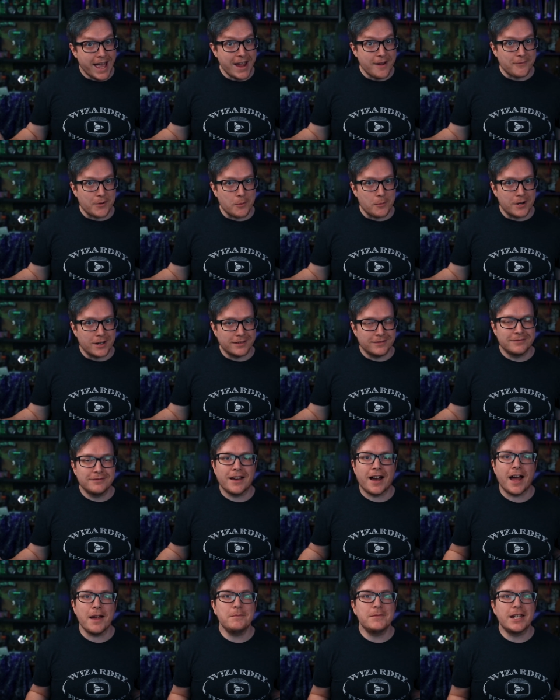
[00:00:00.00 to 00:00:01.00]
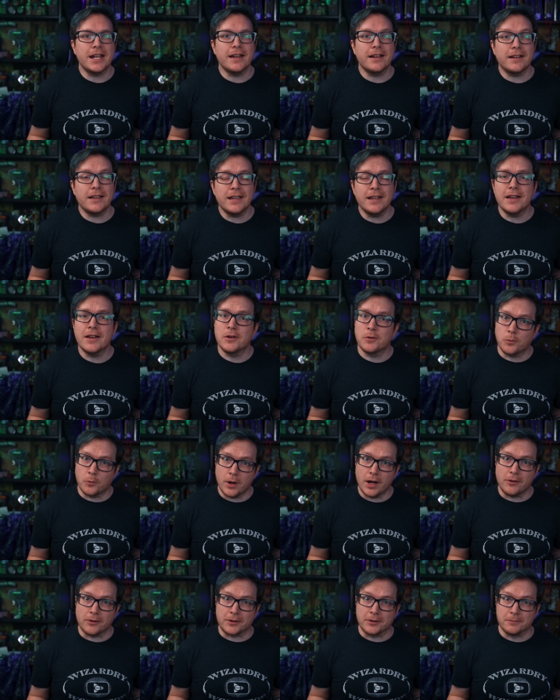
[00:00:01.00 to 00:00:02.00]
Hey everyone, I'm Danny, and
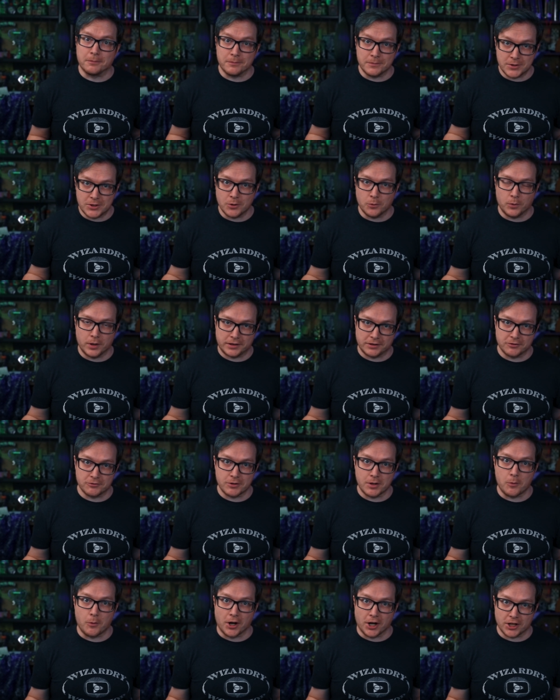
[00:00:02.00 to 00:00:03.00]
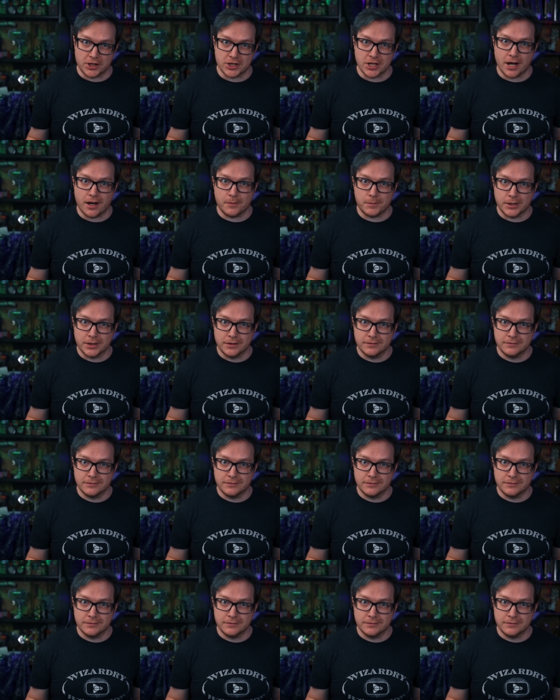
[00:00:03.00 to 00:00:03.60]
welcome to Wizardry Workshop.